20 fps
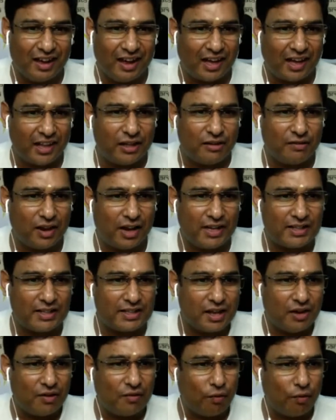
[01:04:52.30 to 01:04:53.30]
Otherwise,
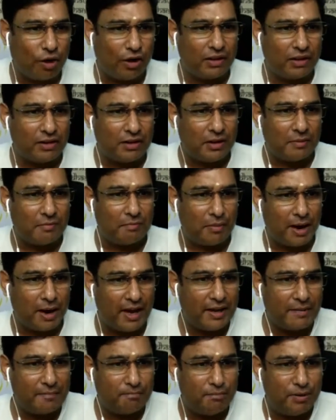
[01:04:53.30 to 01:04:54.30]
what
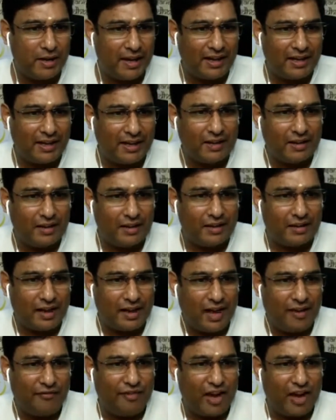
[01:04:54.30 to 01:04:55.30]
my blood,
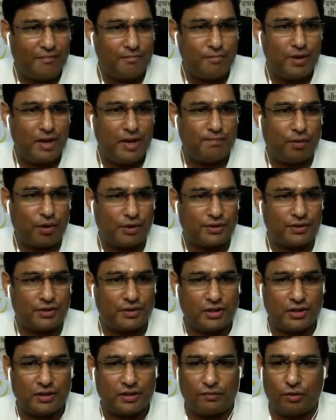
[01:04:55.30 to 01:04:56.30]
if I am B
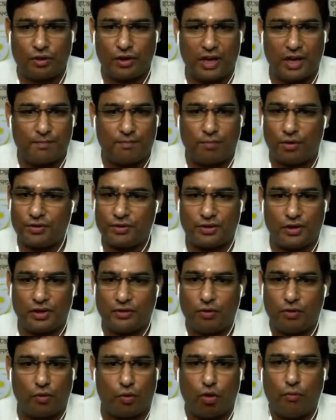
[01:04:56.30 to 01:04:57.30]
positive or A positive
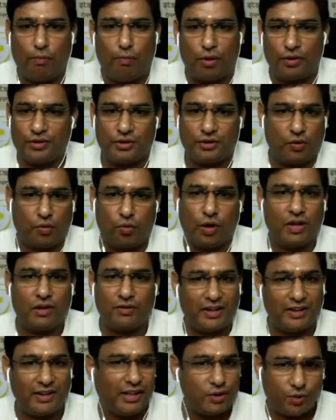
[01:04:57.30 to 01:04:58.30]
or O positive,
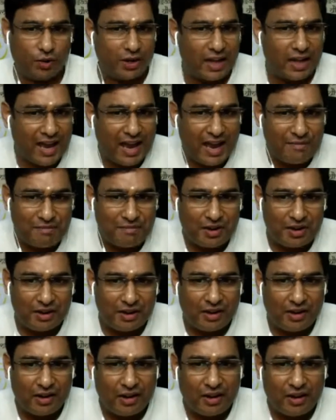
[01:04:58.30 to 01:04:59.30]
whatever, that's what I am.
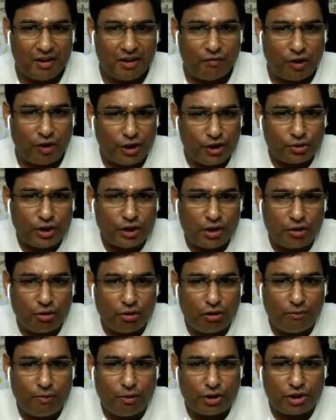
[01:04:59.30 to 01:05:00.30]
Why should I
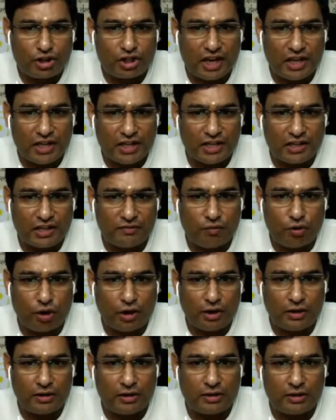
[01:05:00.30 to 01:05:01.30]
go about changing
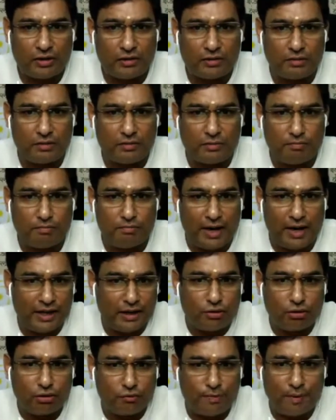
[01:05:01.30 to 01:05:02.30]
what blood
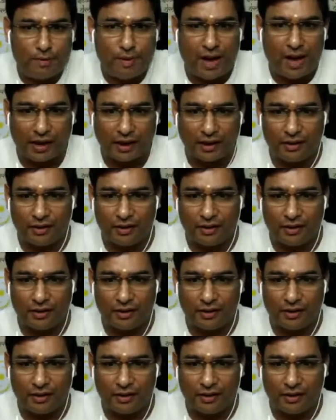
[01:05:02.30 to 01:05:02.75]
group am I?